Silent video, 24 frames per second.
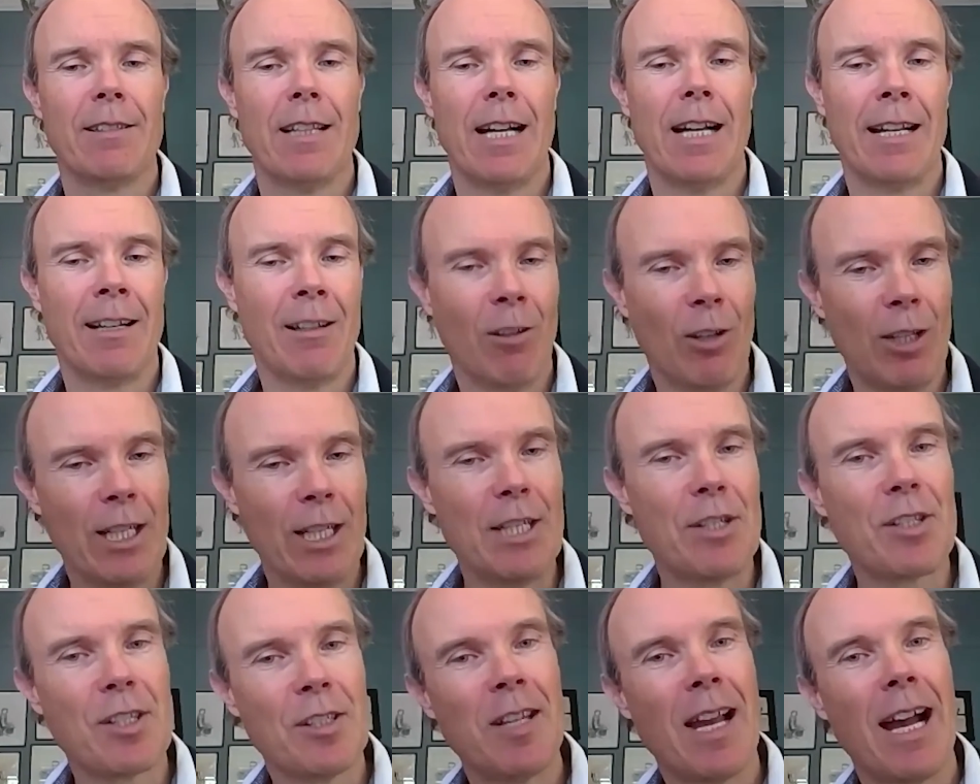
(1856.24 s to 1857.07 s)
at
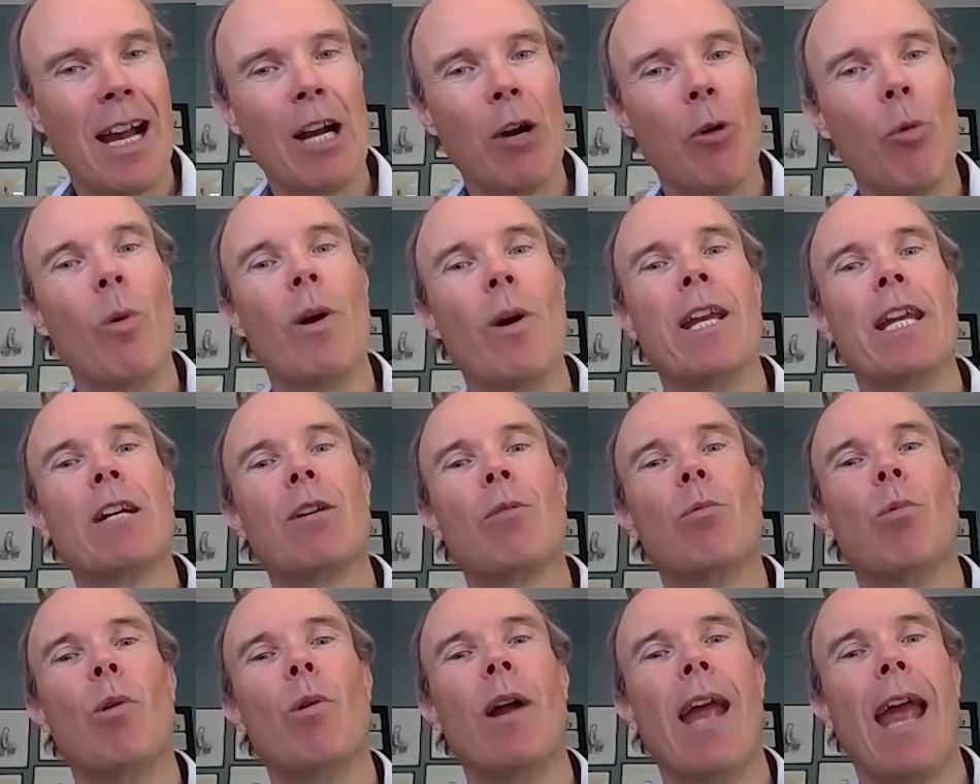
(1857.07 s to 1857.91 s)
least a day a week,
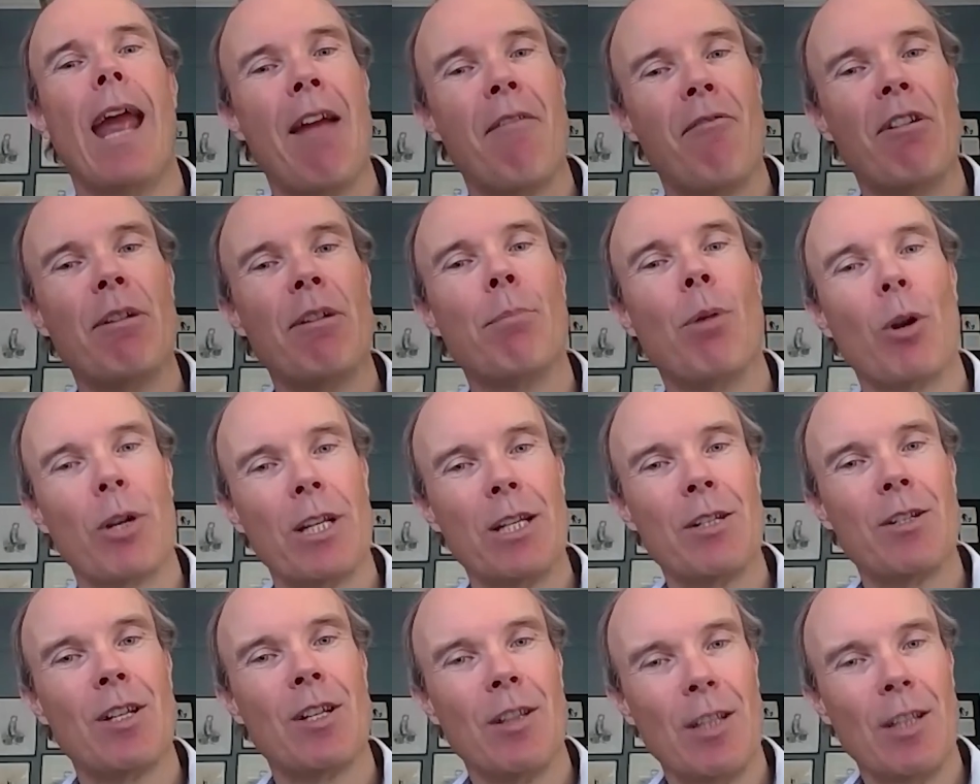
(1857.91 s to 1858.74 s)
where
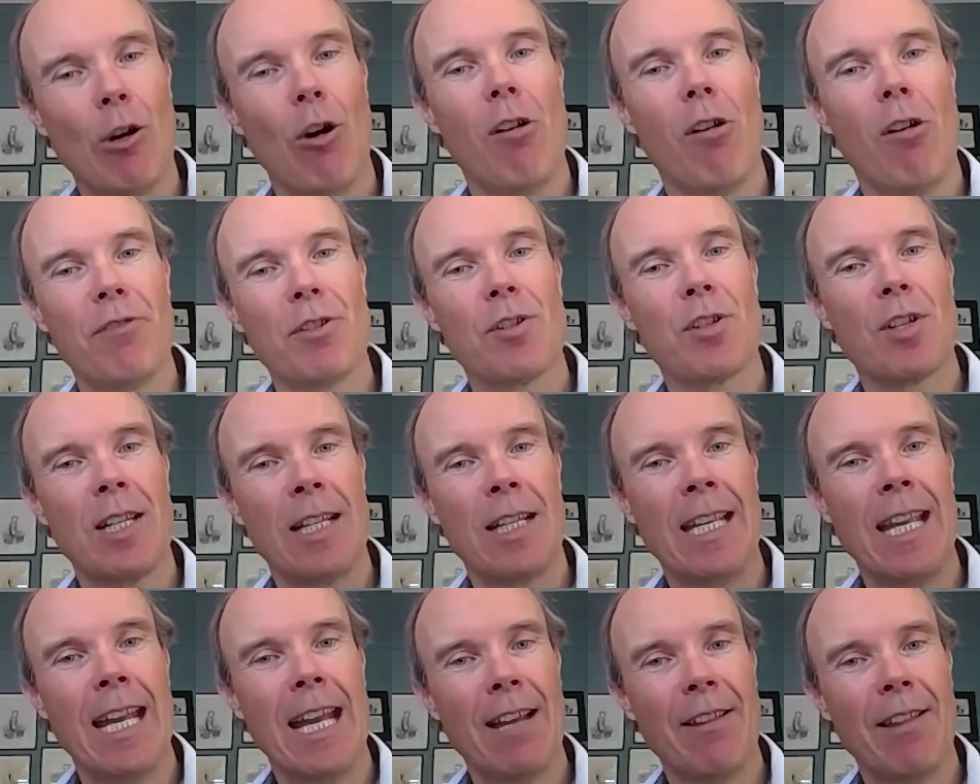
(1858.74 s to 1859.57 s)
everybody's in the office
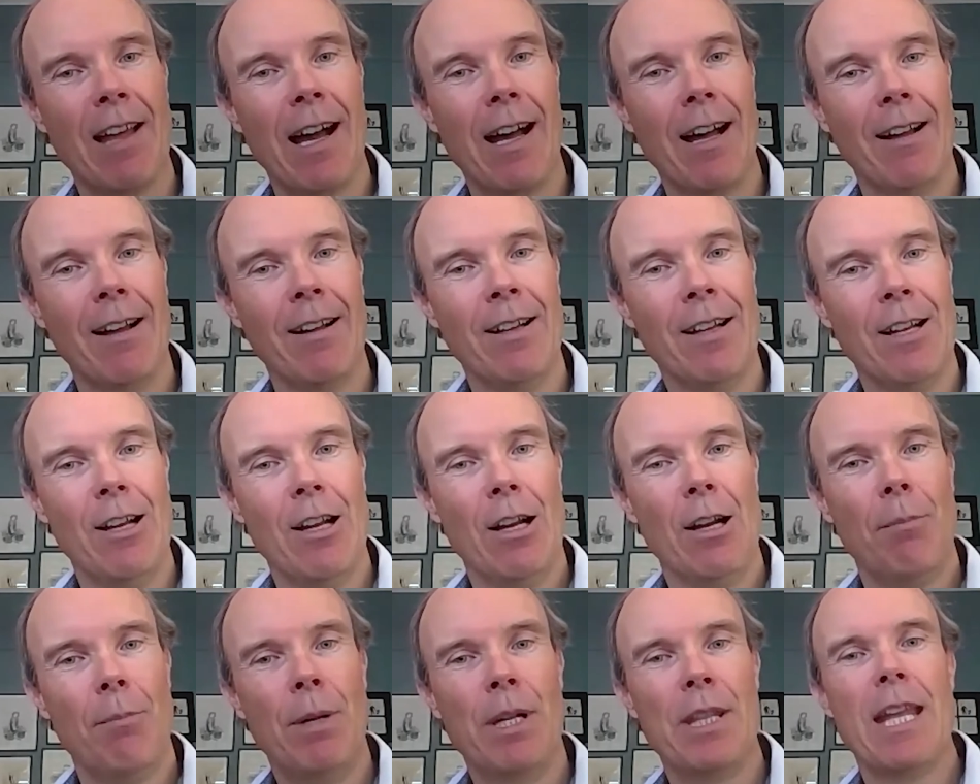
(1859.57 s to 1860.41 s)
together.
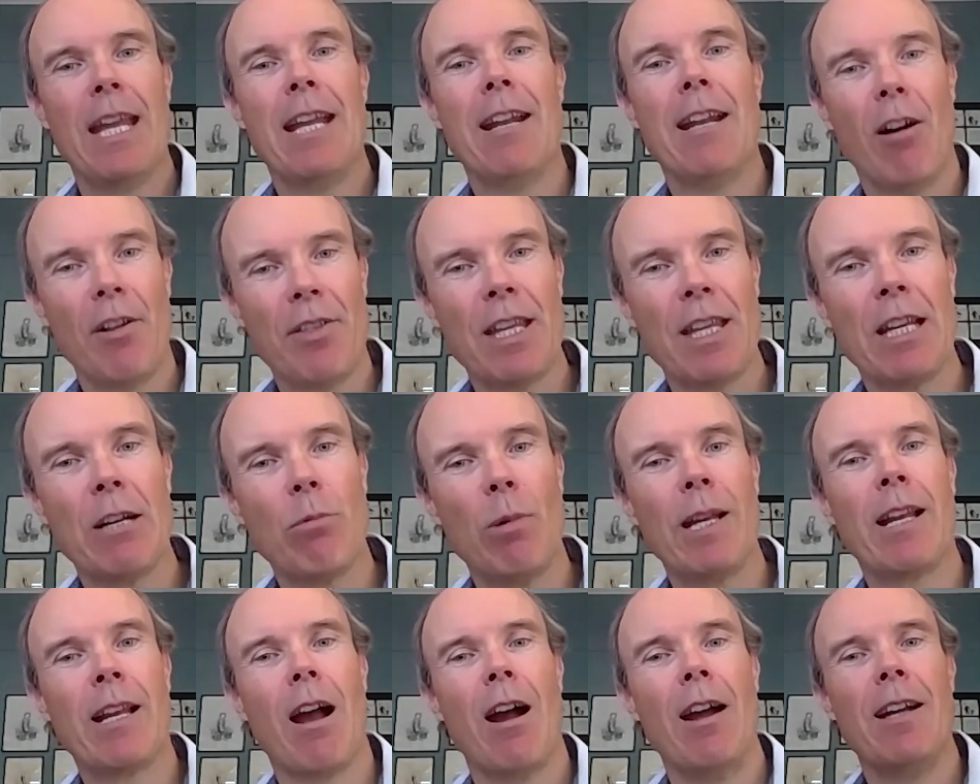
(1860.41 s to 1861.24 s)
But then I think we're
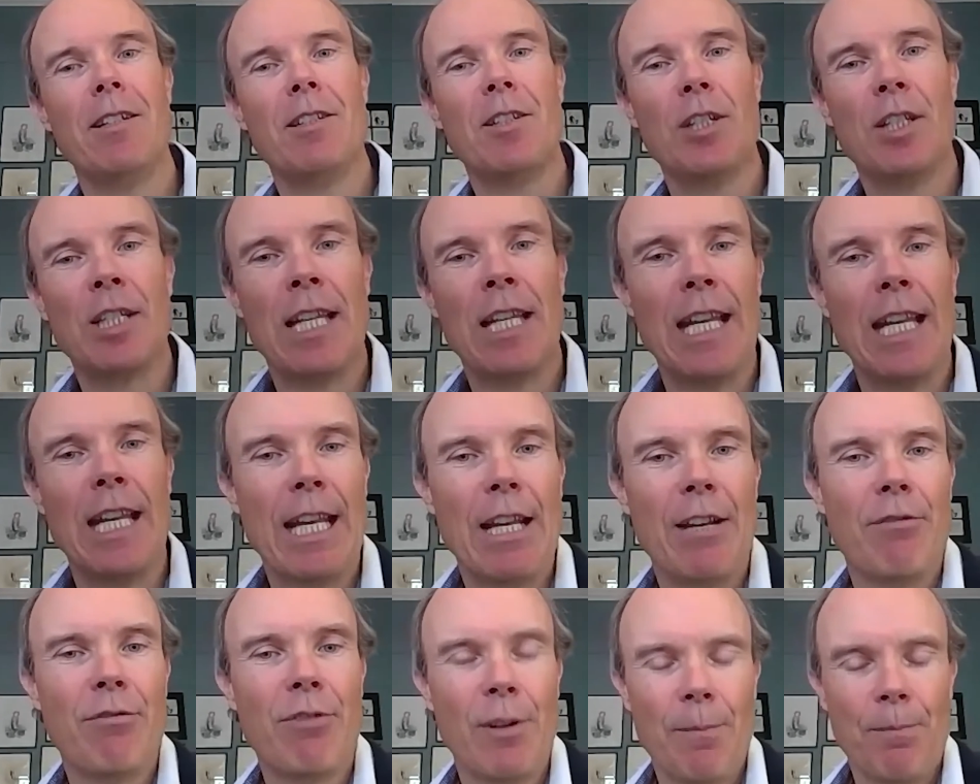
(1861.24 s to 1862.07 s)
going to
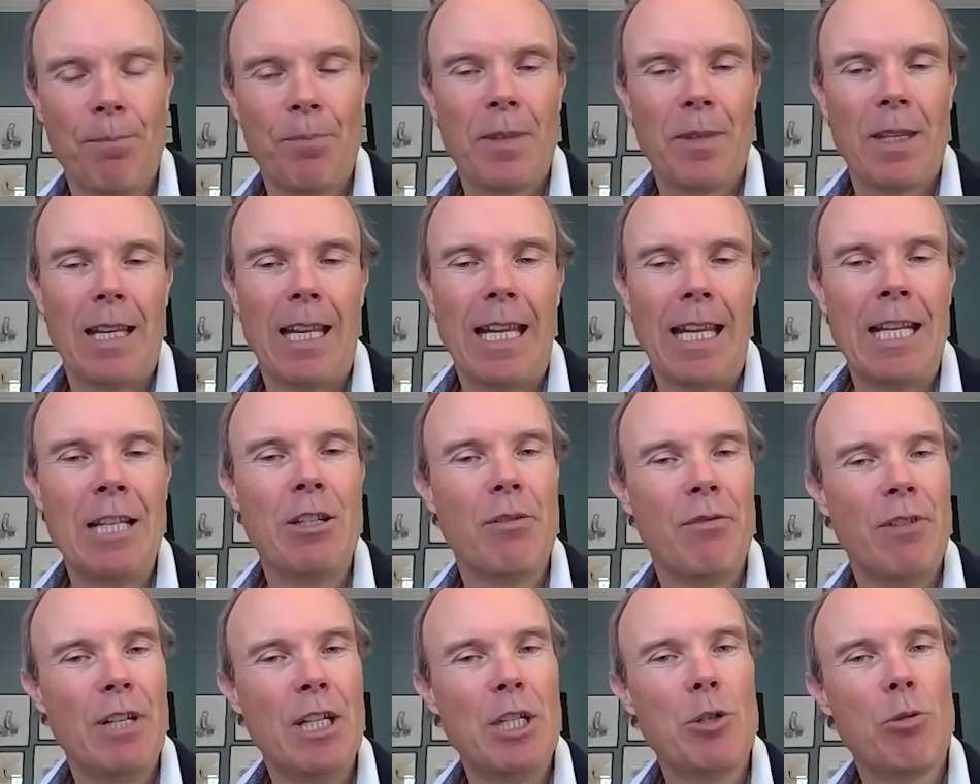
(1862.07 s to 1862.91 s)
give
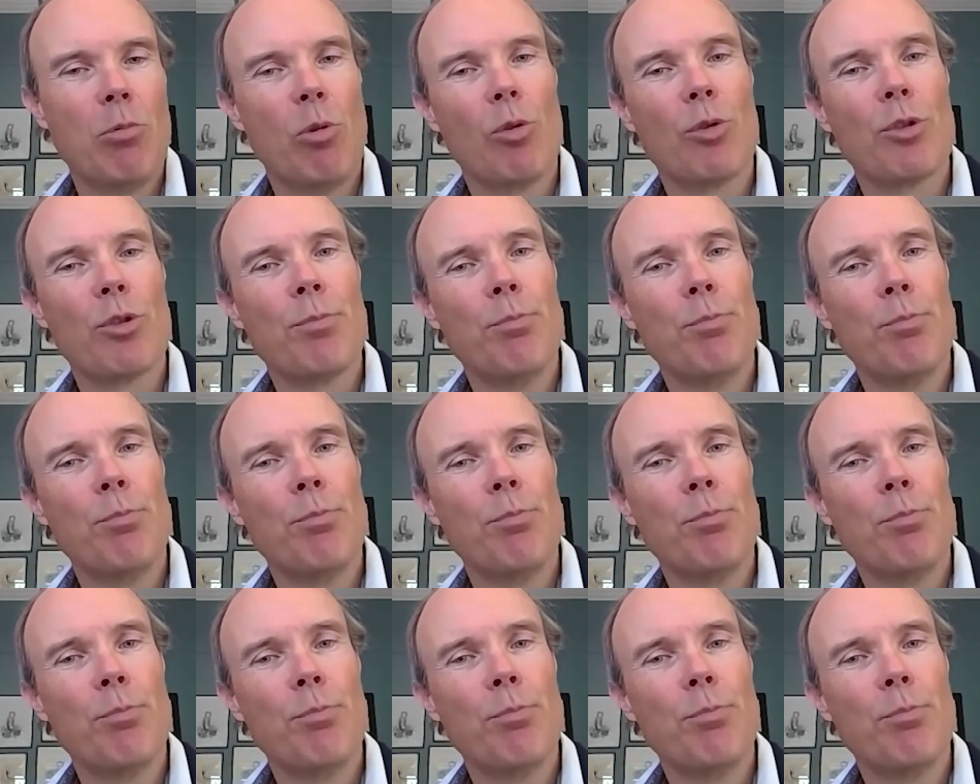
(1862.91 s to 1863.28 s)
individuals